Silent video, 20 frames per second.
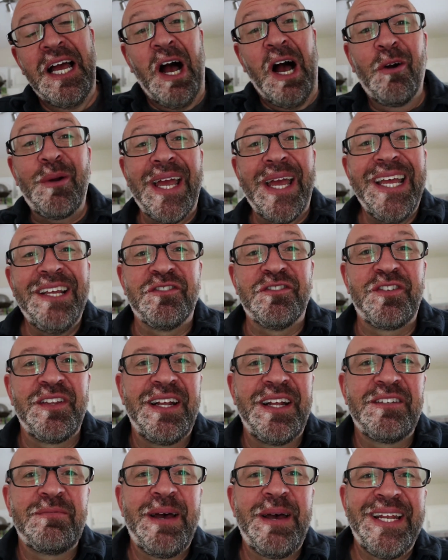Okay, so
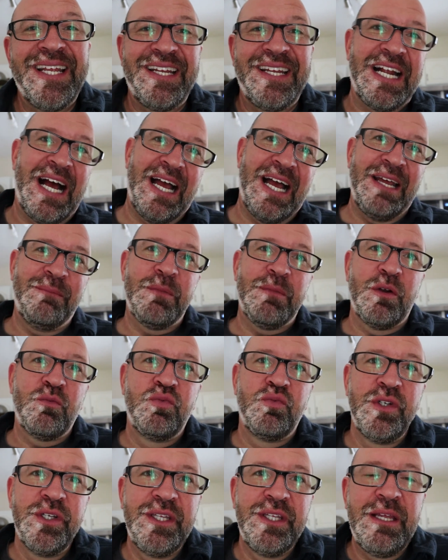that's about it. I
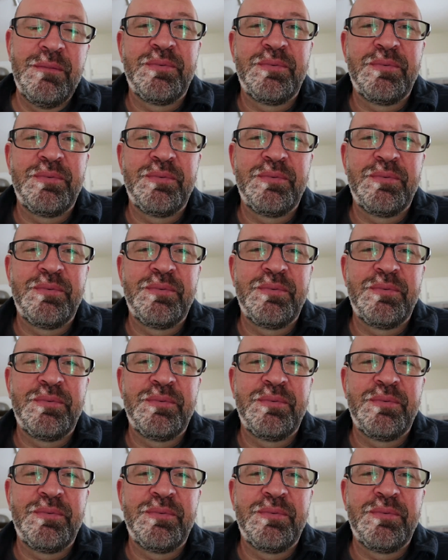really